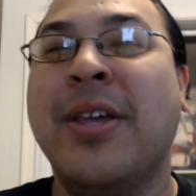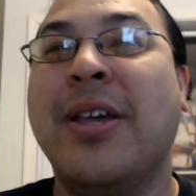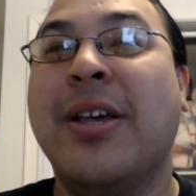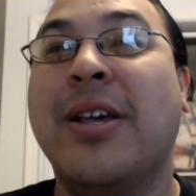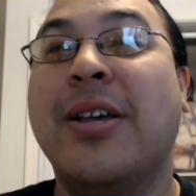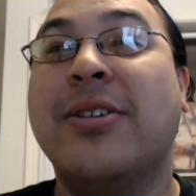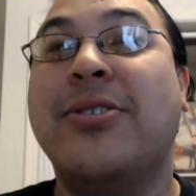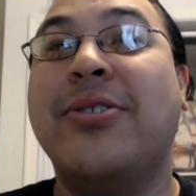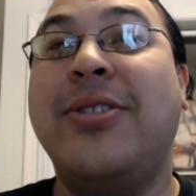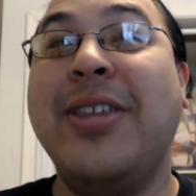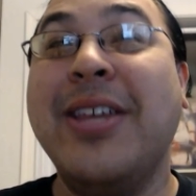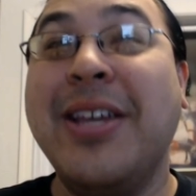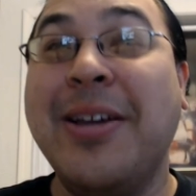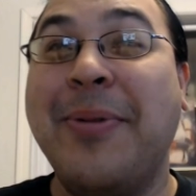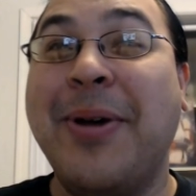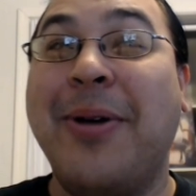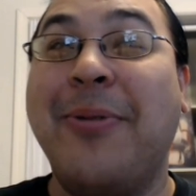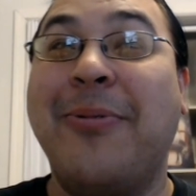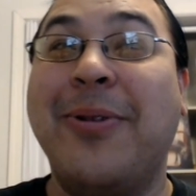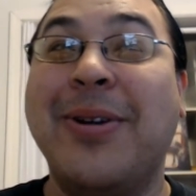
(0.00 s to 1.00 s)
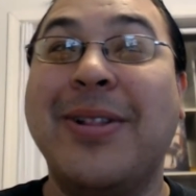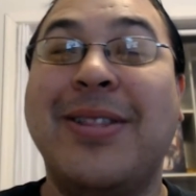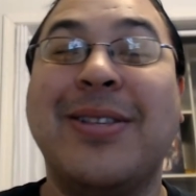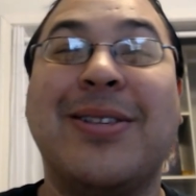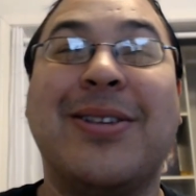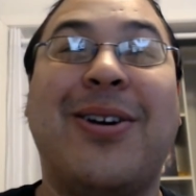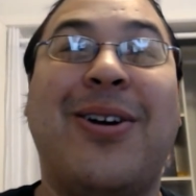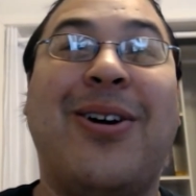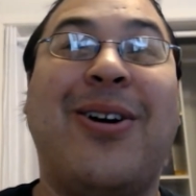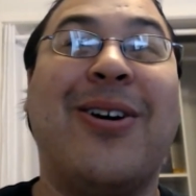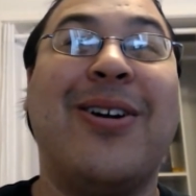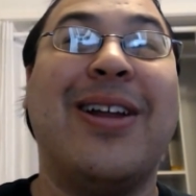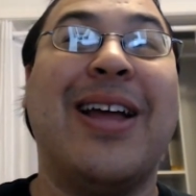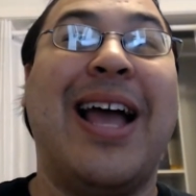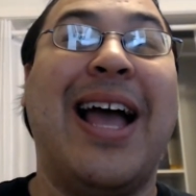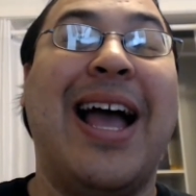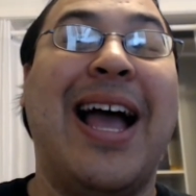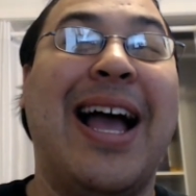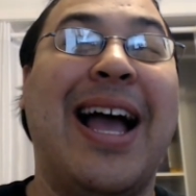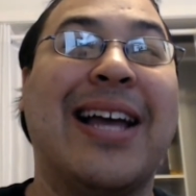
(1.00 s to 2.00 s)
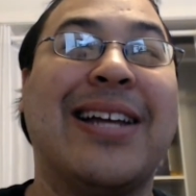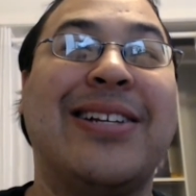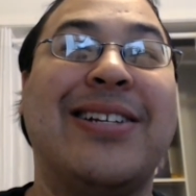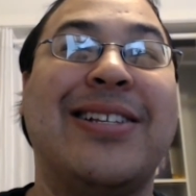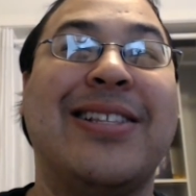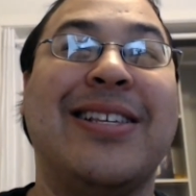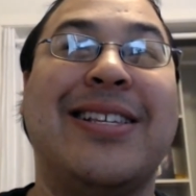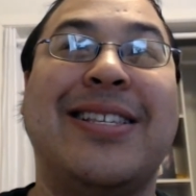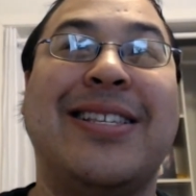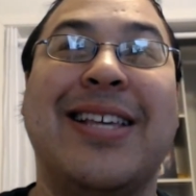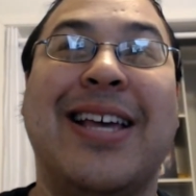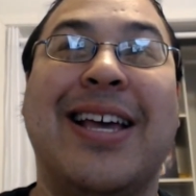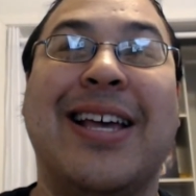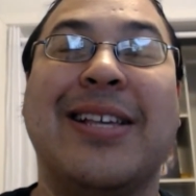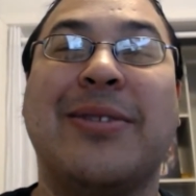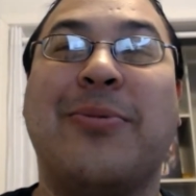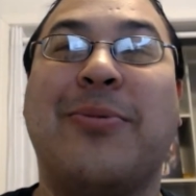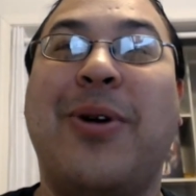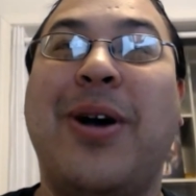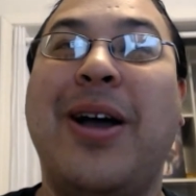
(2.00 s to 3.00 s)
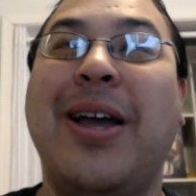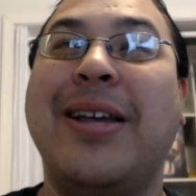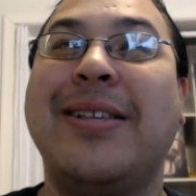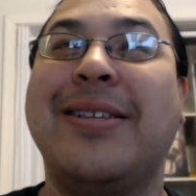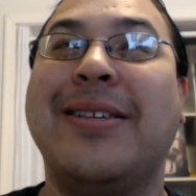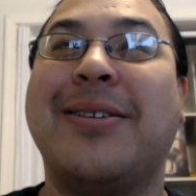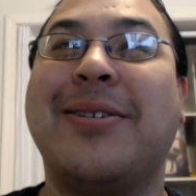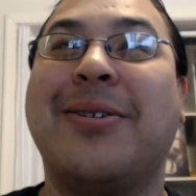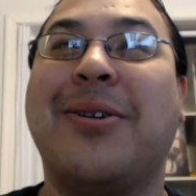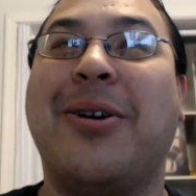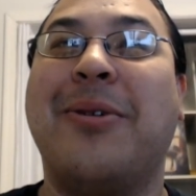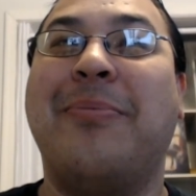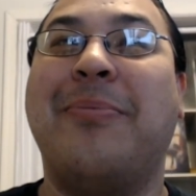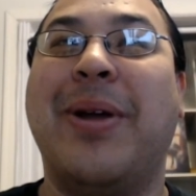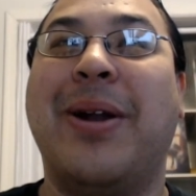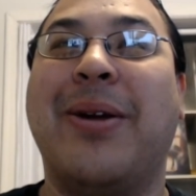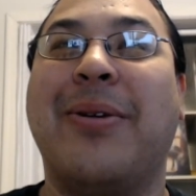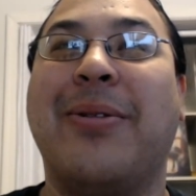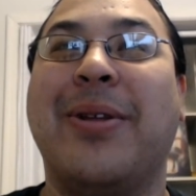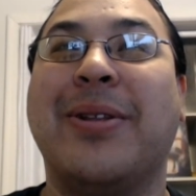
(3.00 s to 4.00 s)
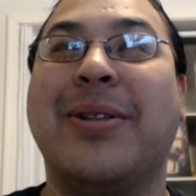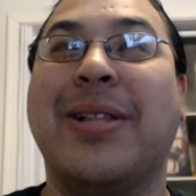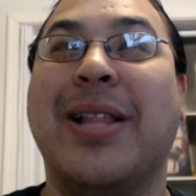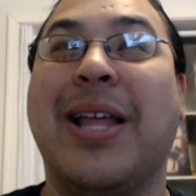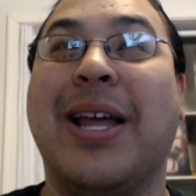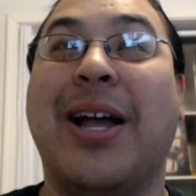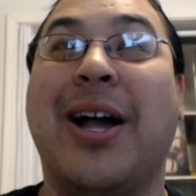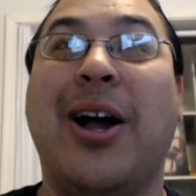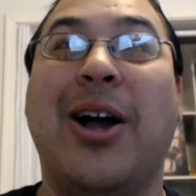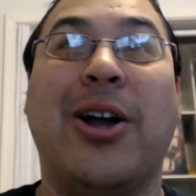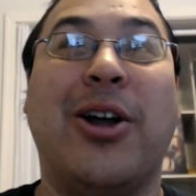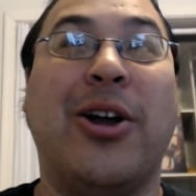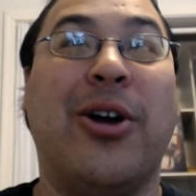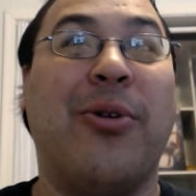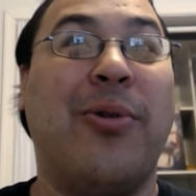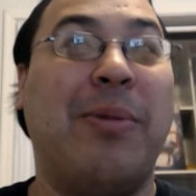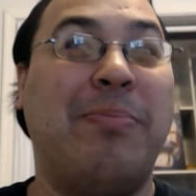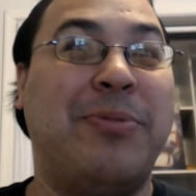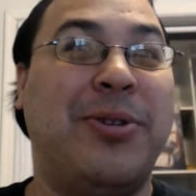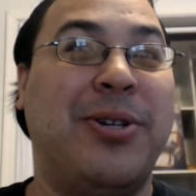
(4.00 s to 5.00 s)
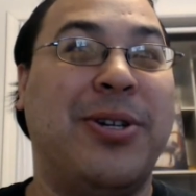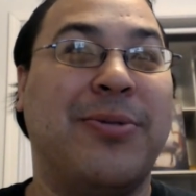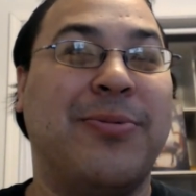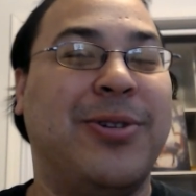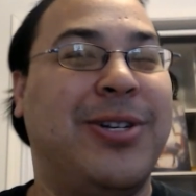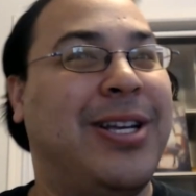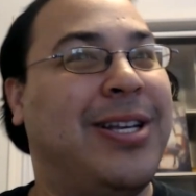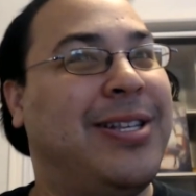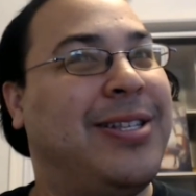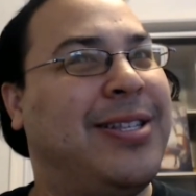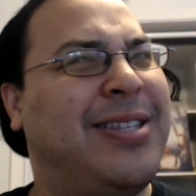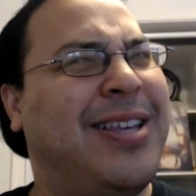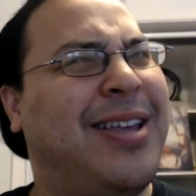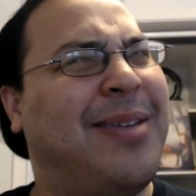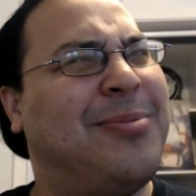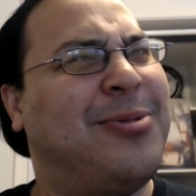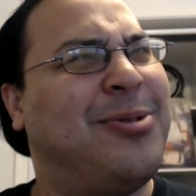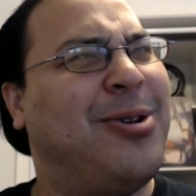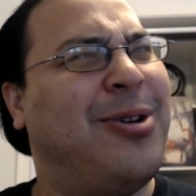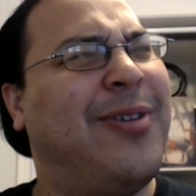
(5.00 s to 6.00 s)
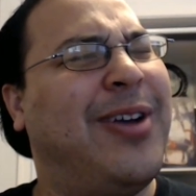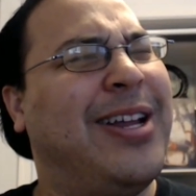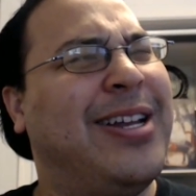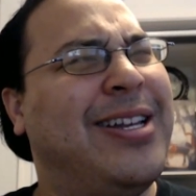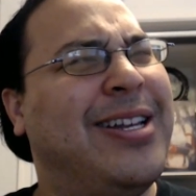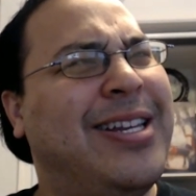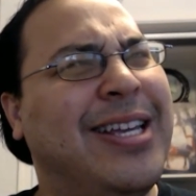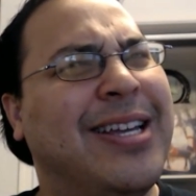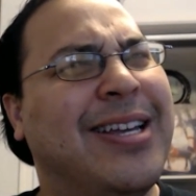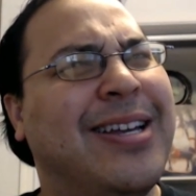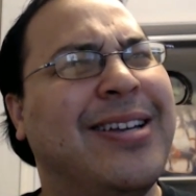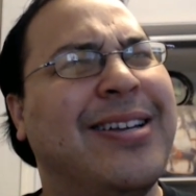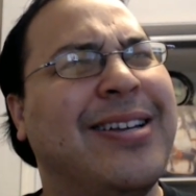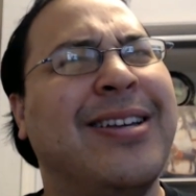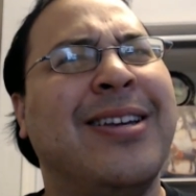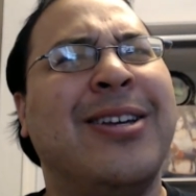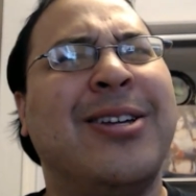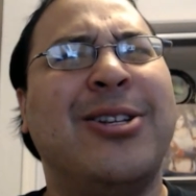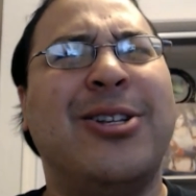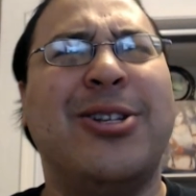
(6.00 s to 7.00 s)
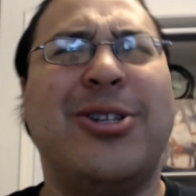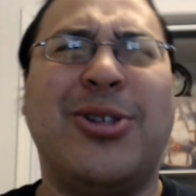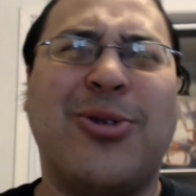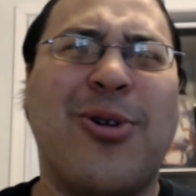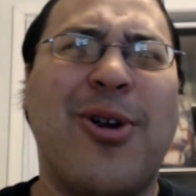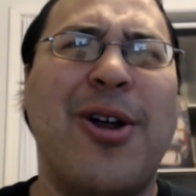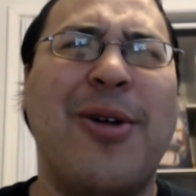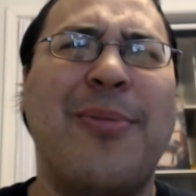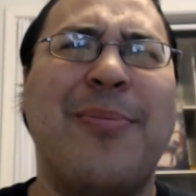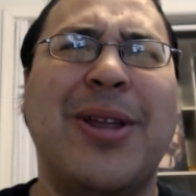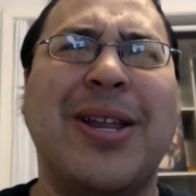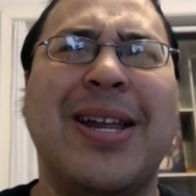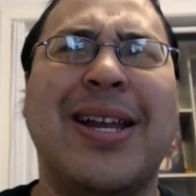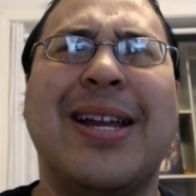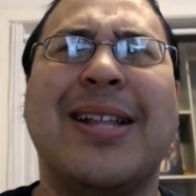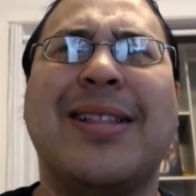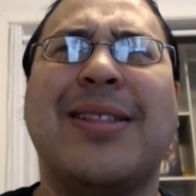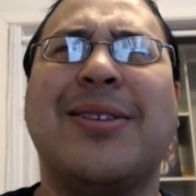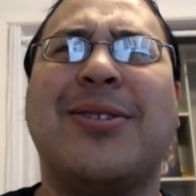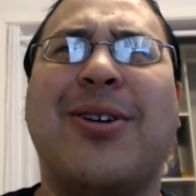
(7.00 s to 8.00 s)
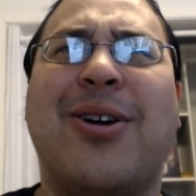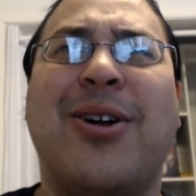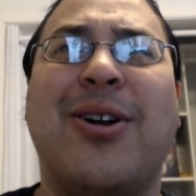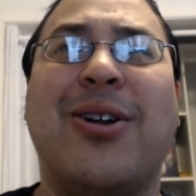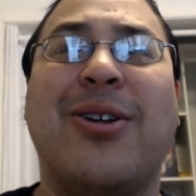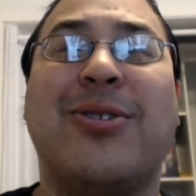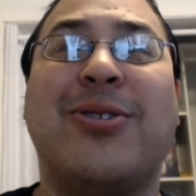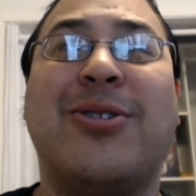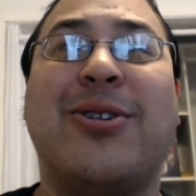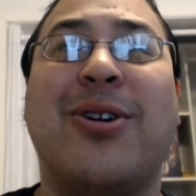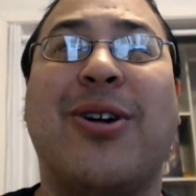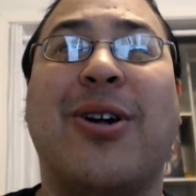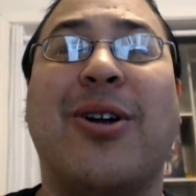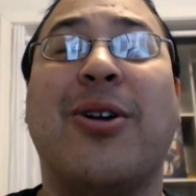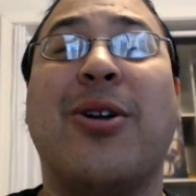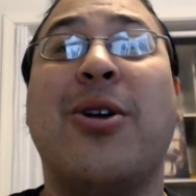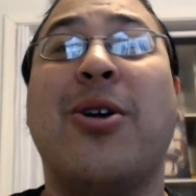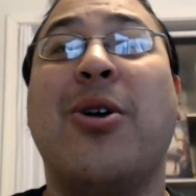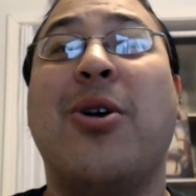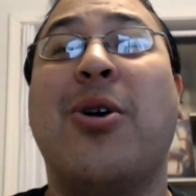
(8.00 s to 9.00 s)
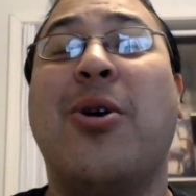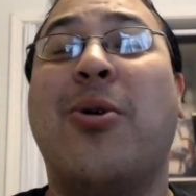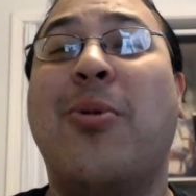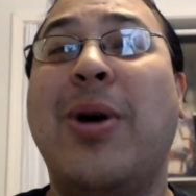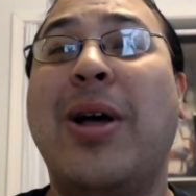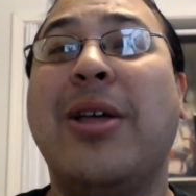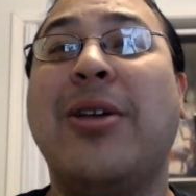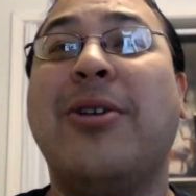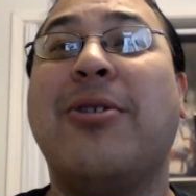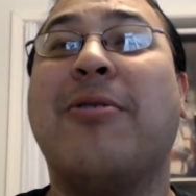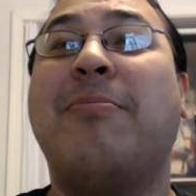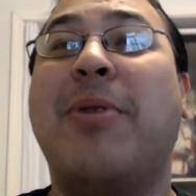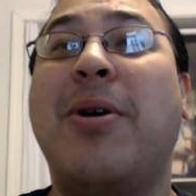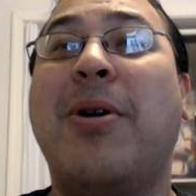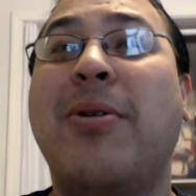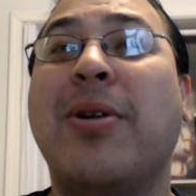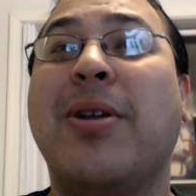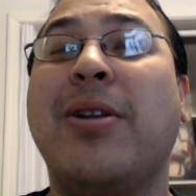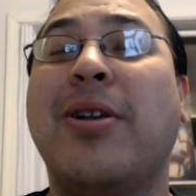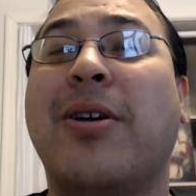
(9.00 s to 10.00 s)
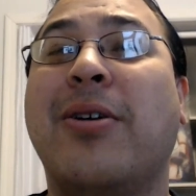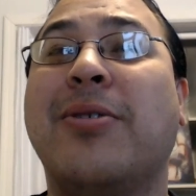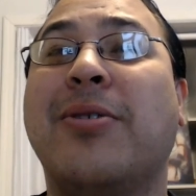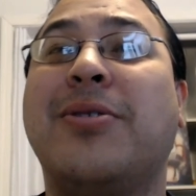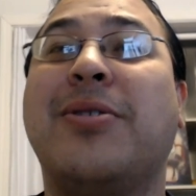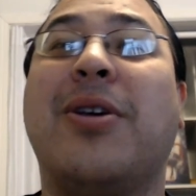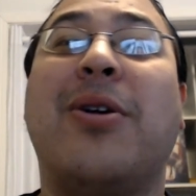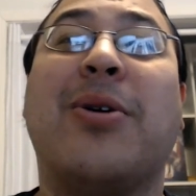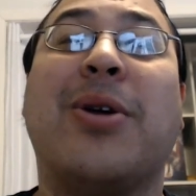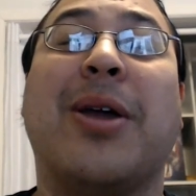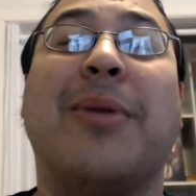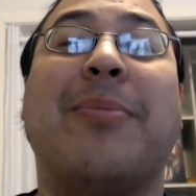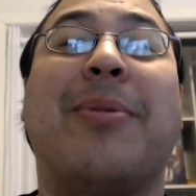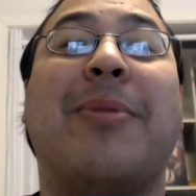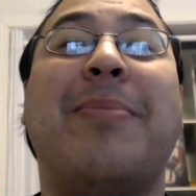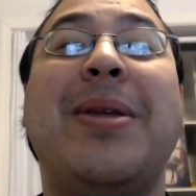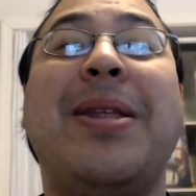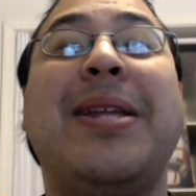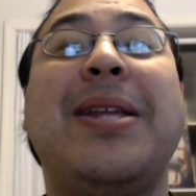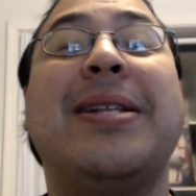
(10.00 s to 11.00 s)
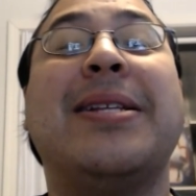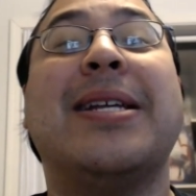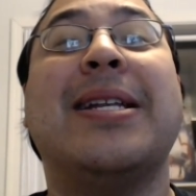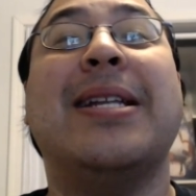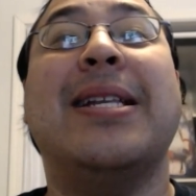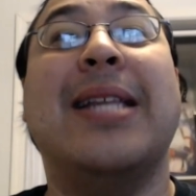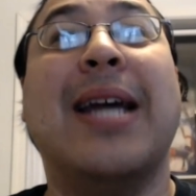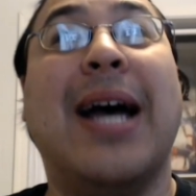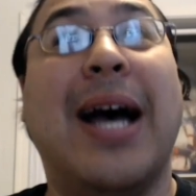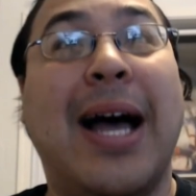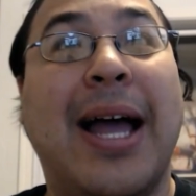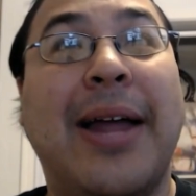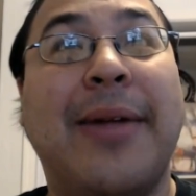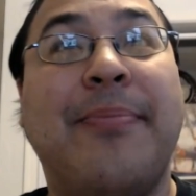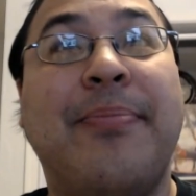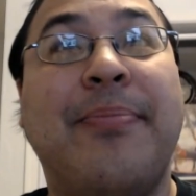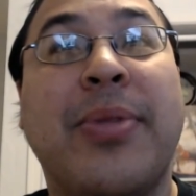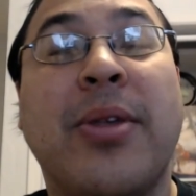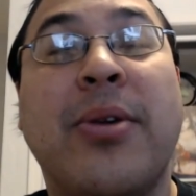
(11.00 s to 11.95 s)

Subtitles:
So think about what this card actually says. Why is this card better than like a corruption, which has the same sort of idea? Destroy a minion at the start of your turn. Well, your opponent knows, okay, my minion's going to die.